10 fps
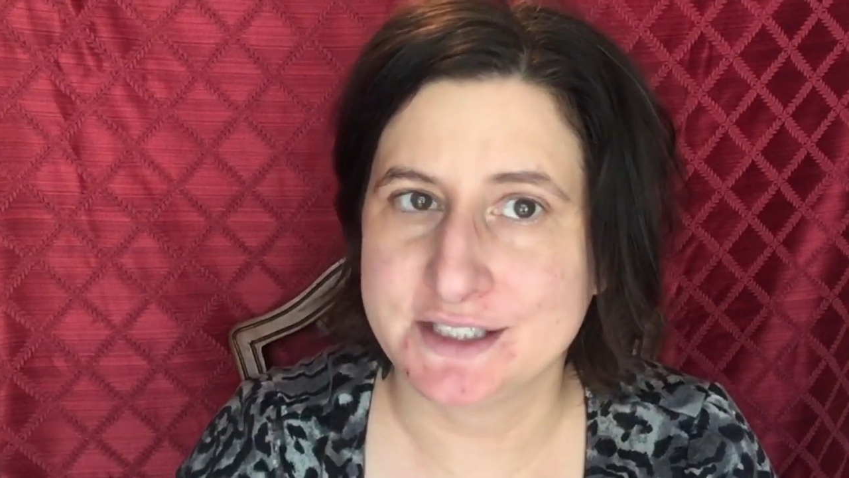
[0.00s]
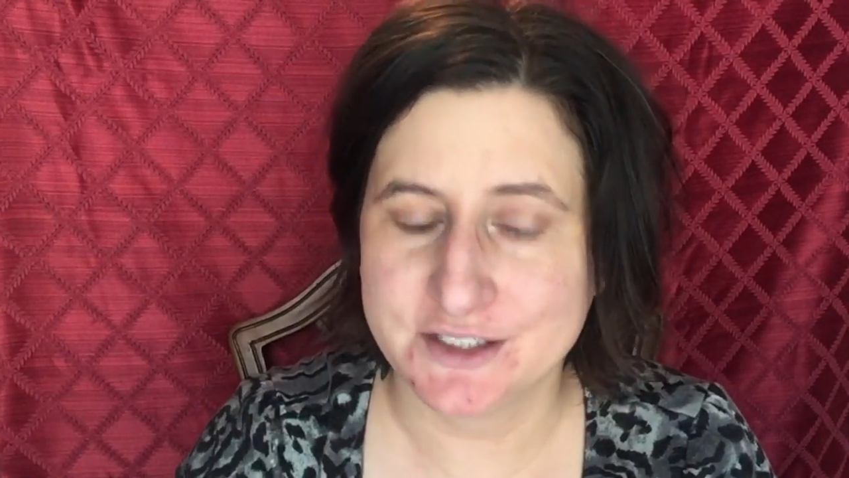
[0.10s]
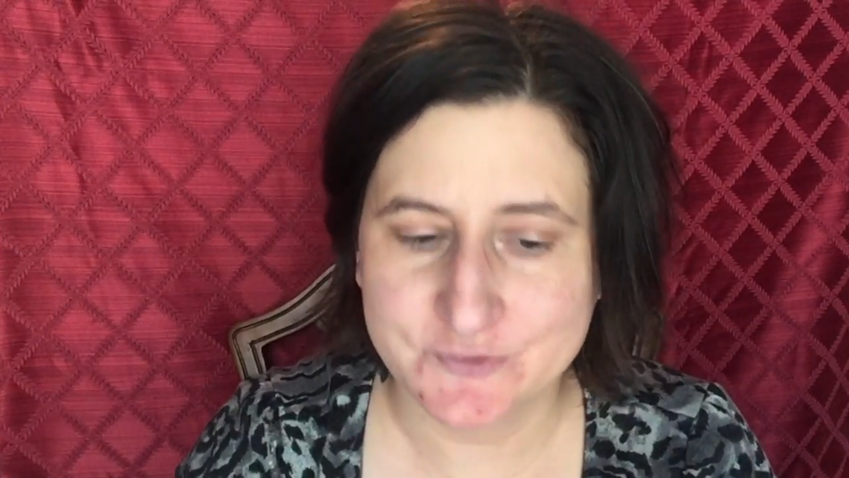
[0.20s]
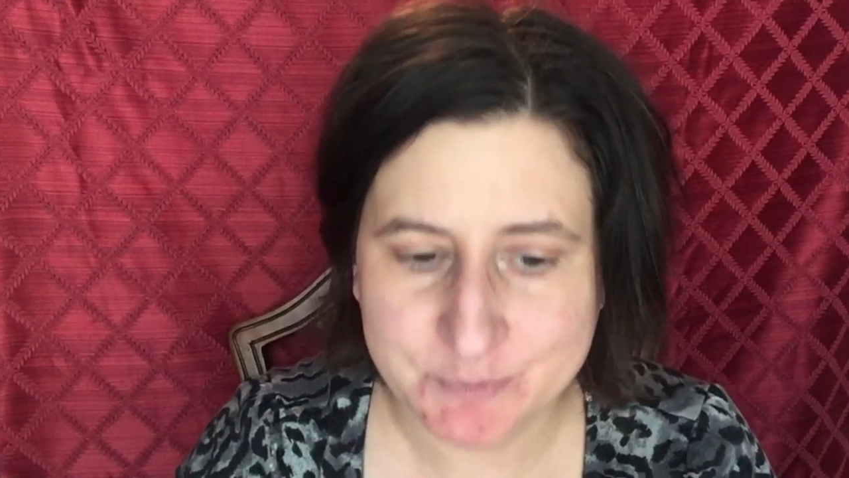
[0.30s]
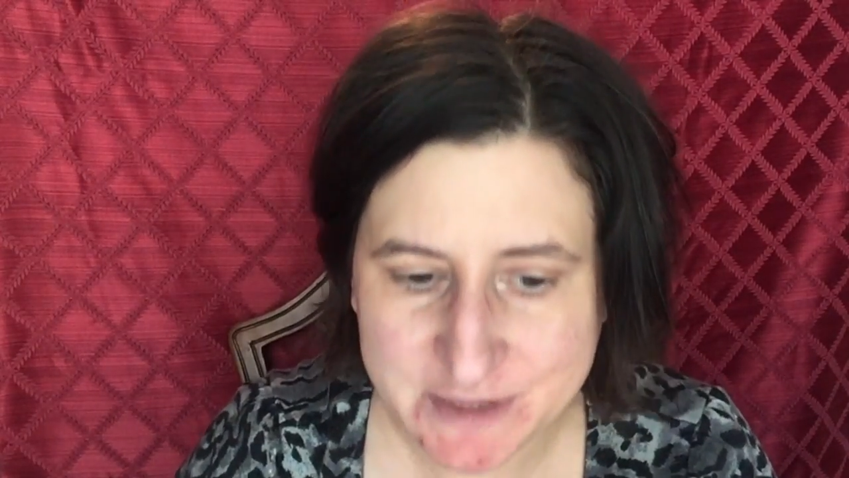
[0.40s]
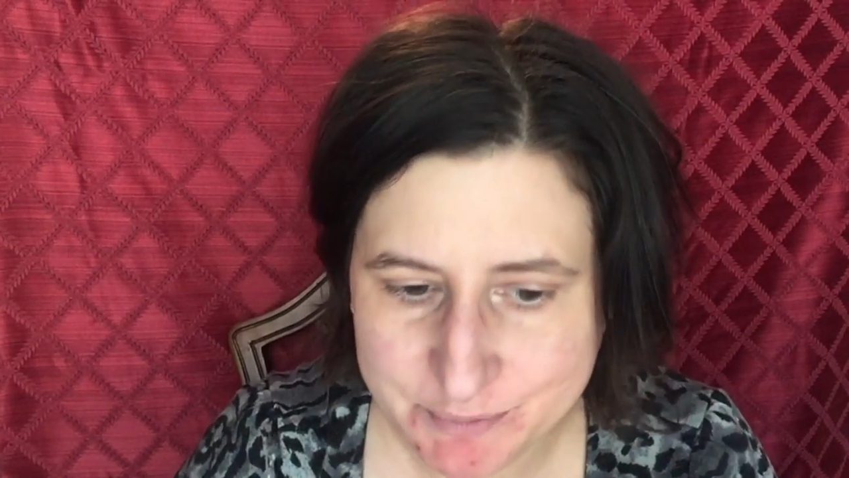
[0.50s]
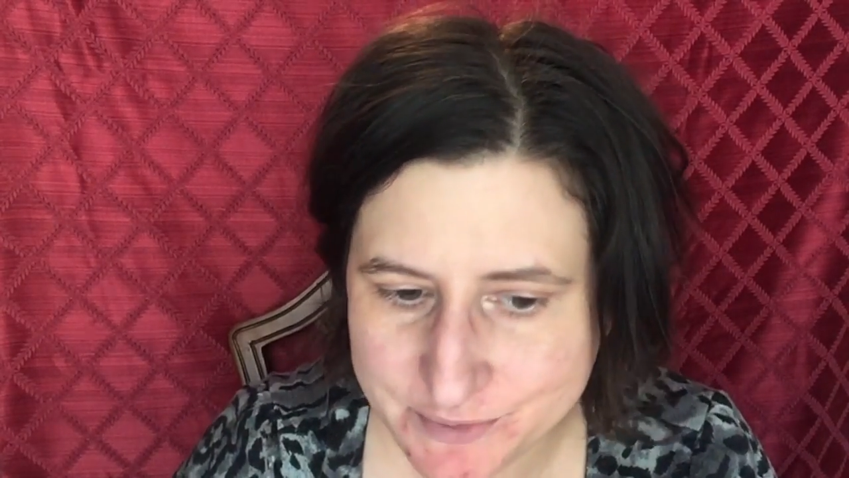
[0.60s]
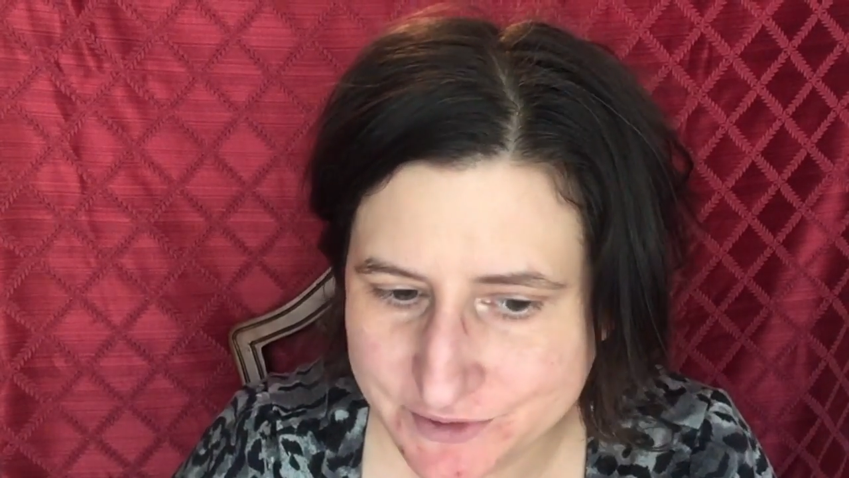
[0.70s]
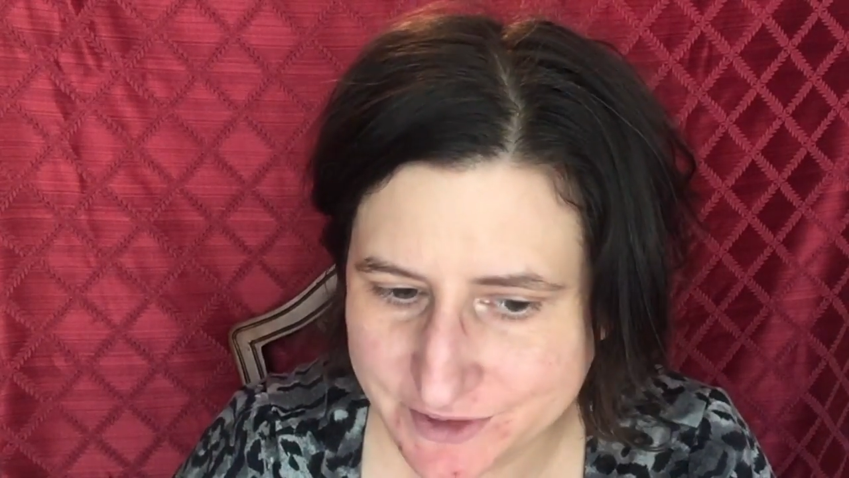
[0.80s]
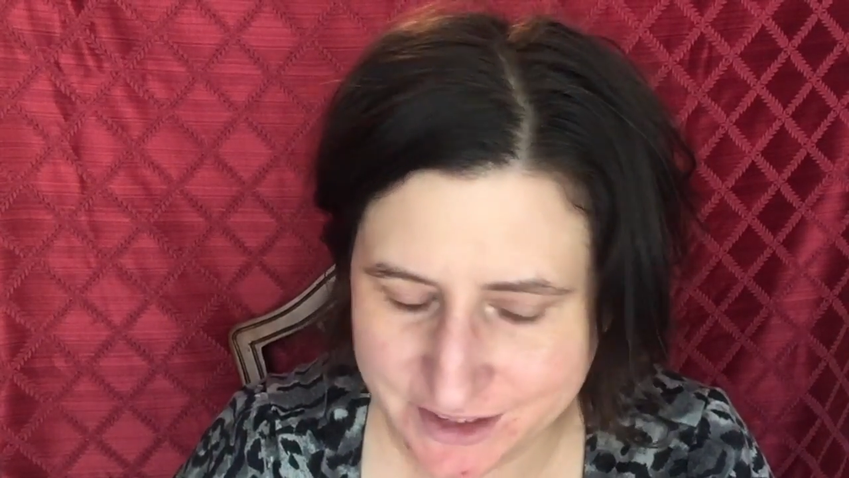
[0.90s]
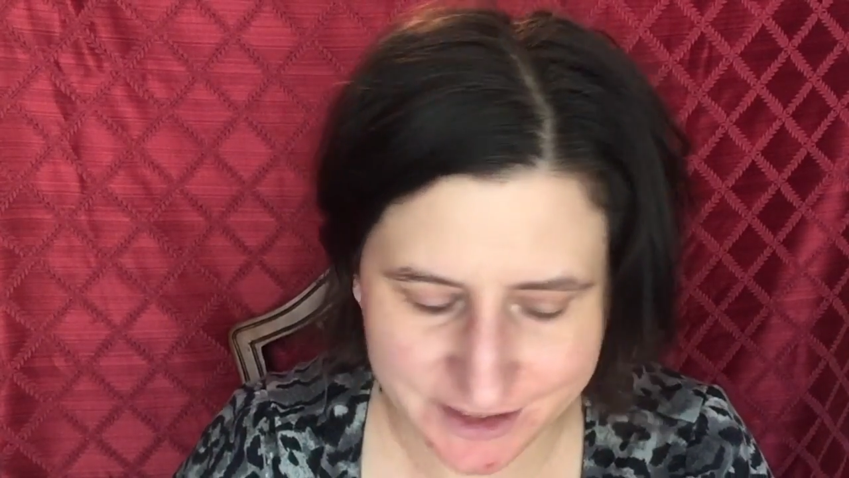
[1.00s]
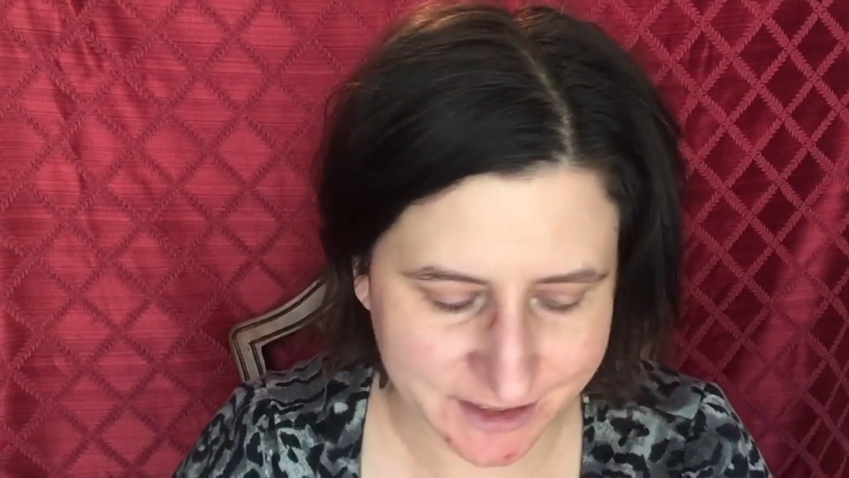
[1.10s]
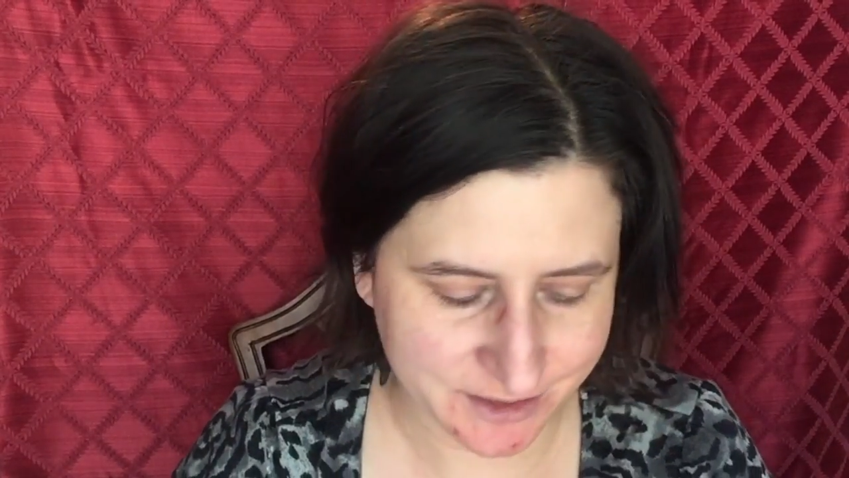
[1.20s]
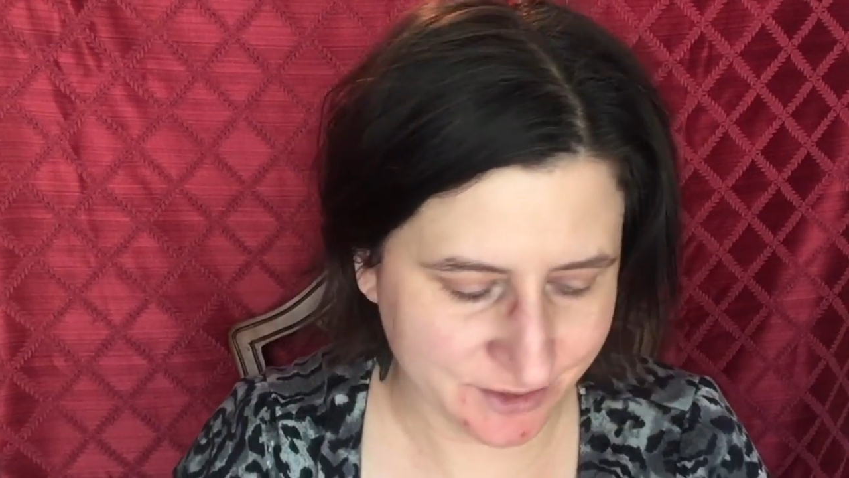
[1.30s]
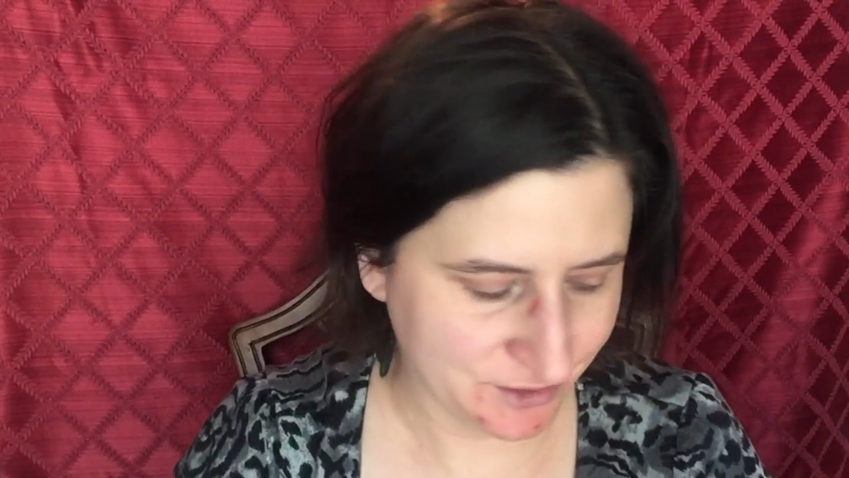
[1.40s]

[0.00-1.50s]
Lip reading: give people a